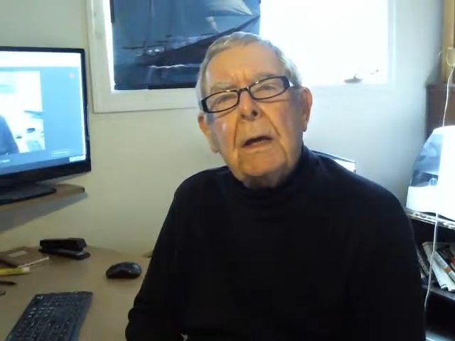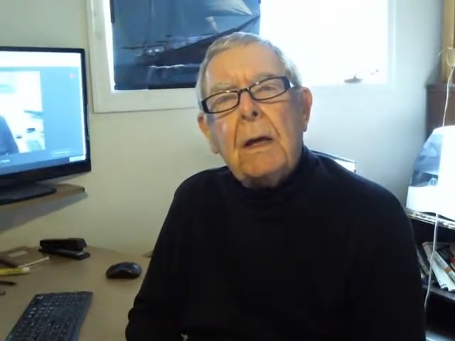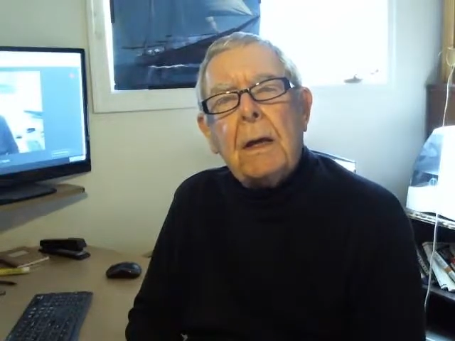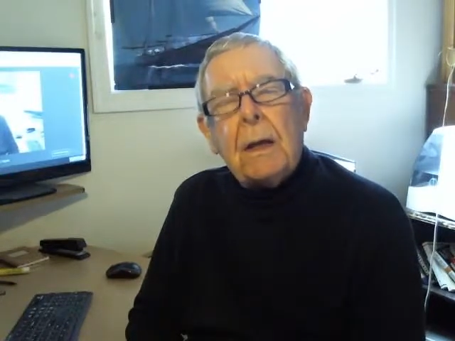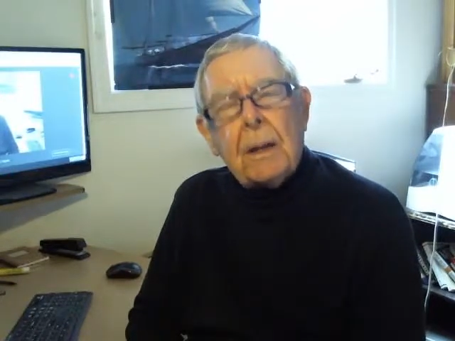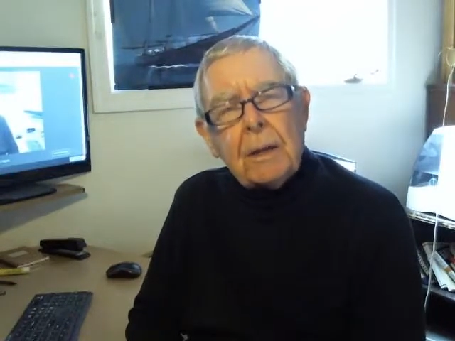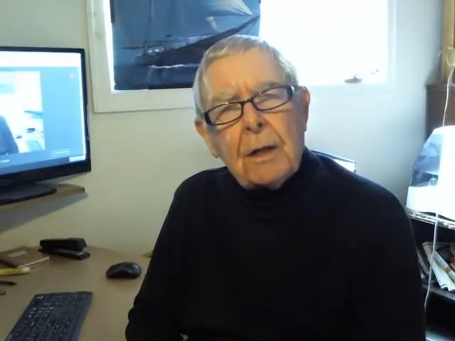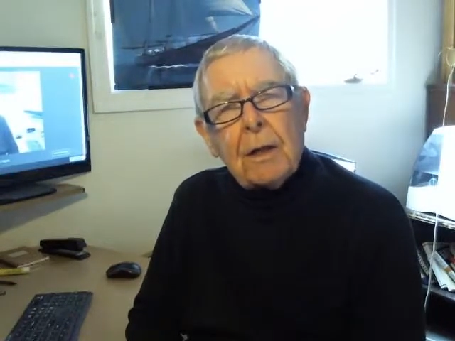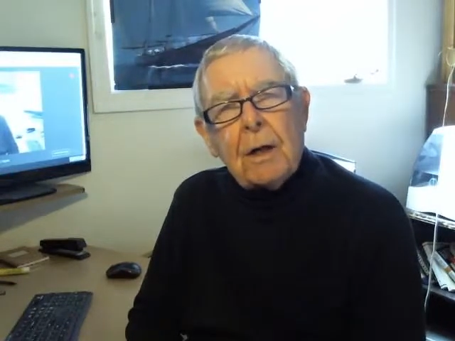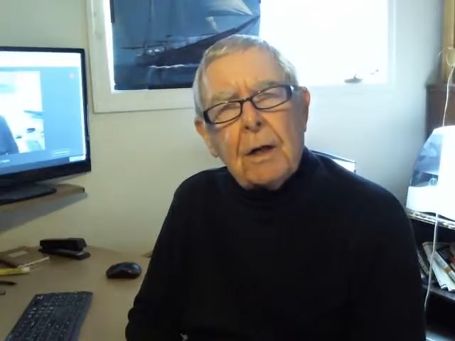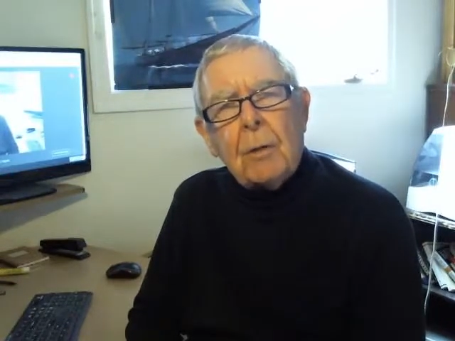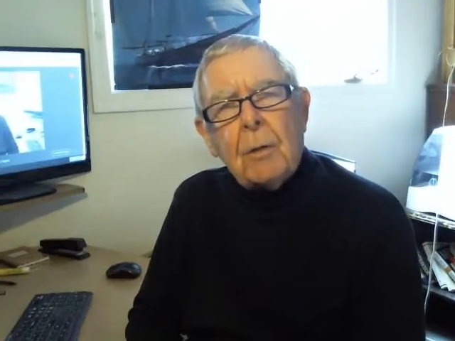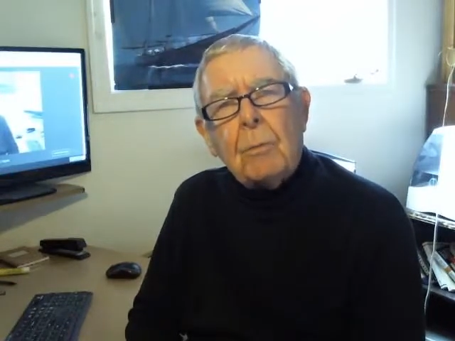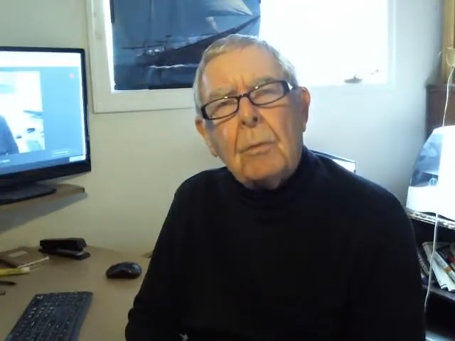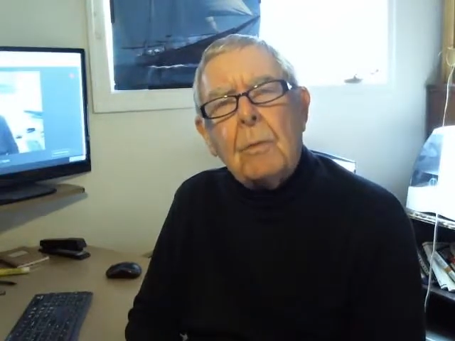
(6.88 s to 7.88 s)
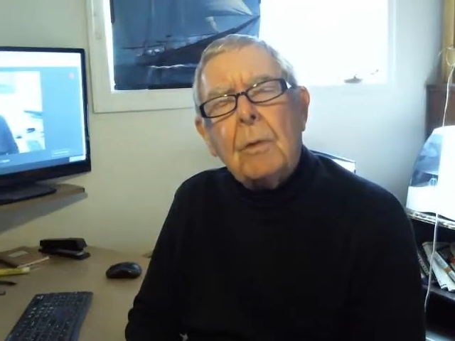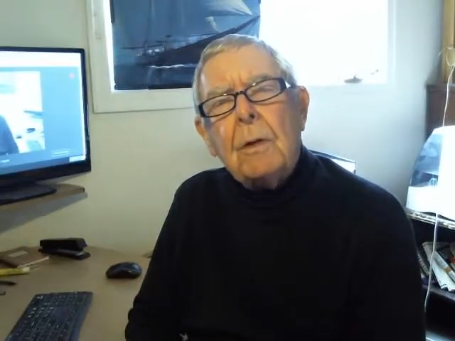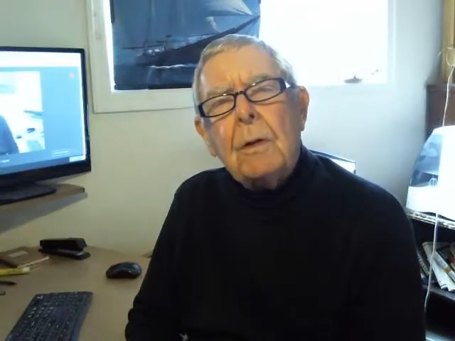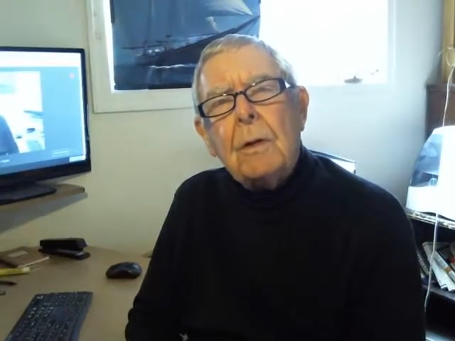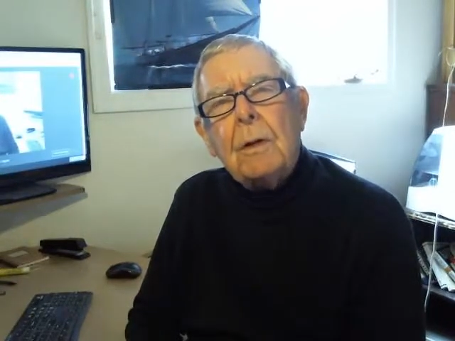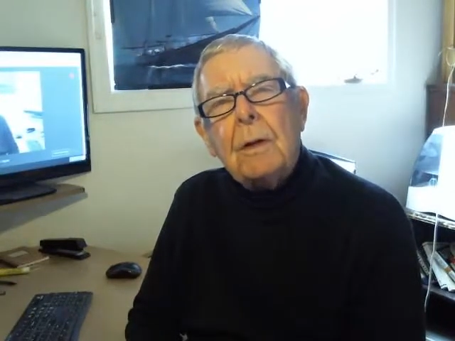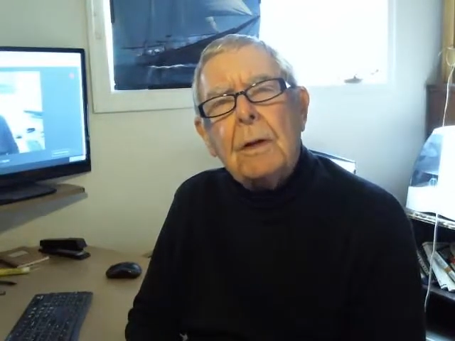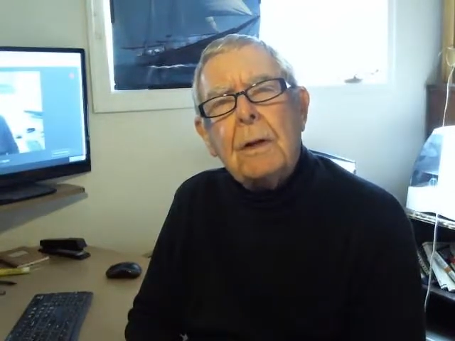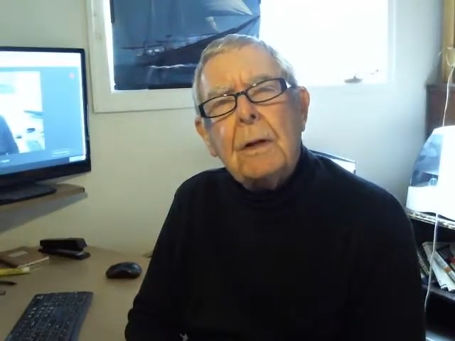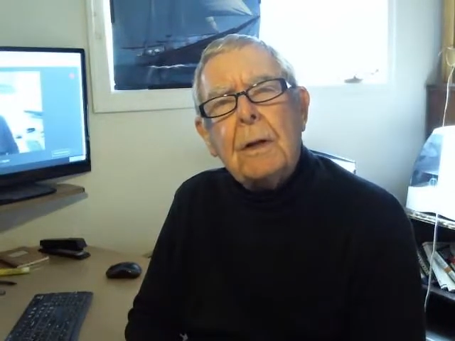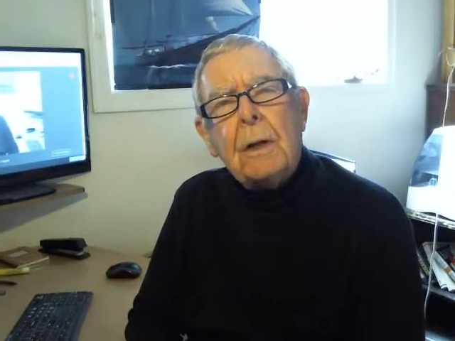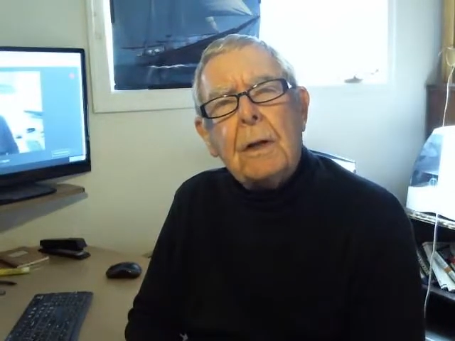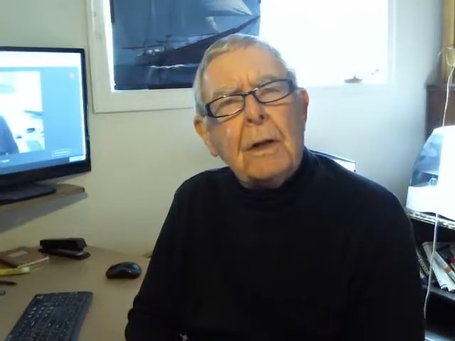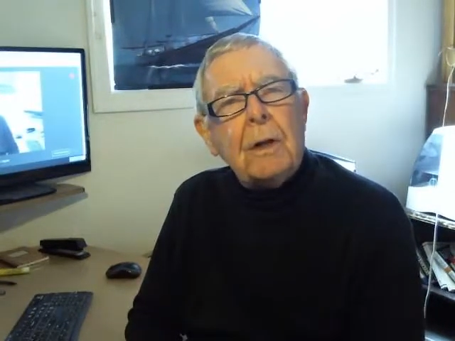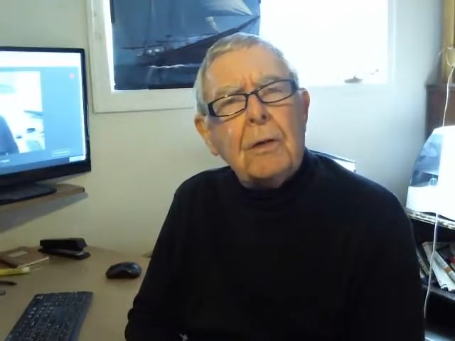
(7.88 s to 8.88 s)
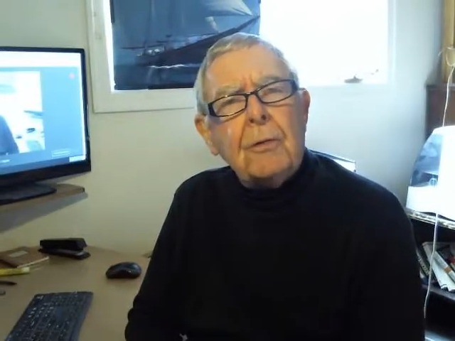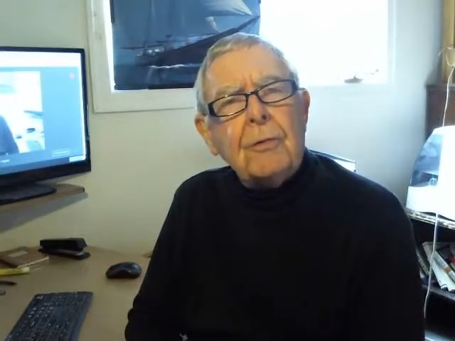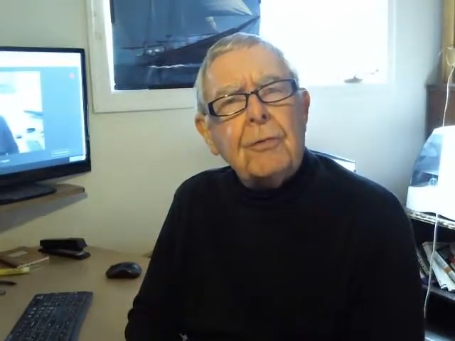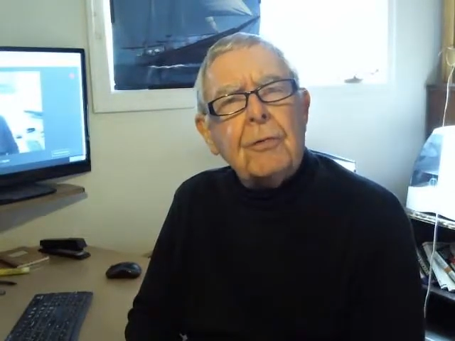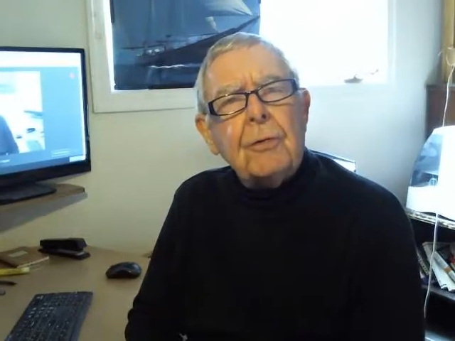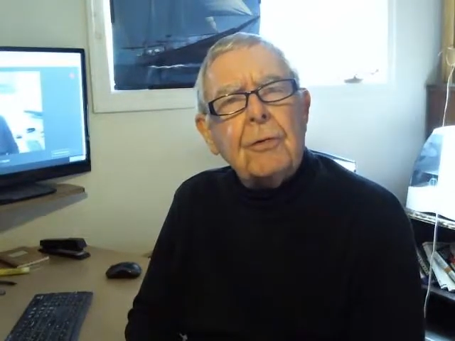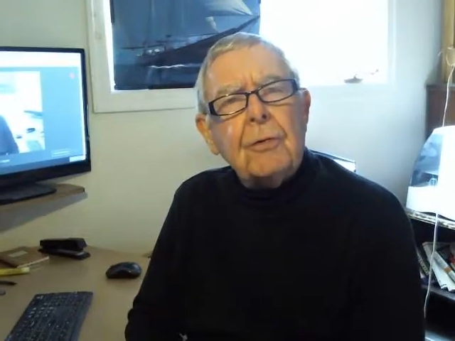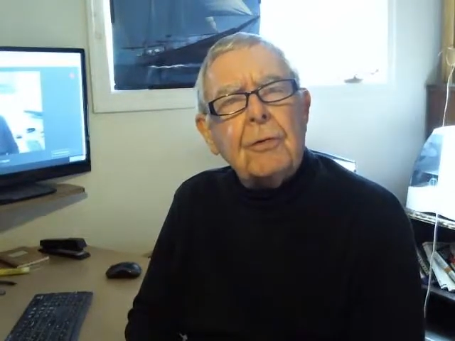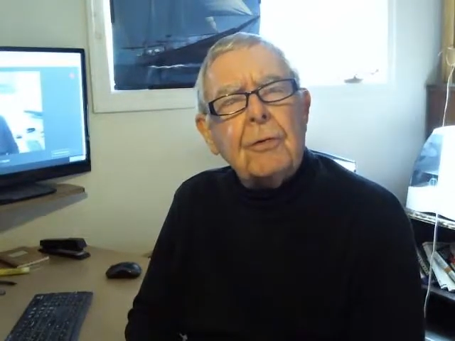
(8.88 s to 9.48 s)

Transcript: Income is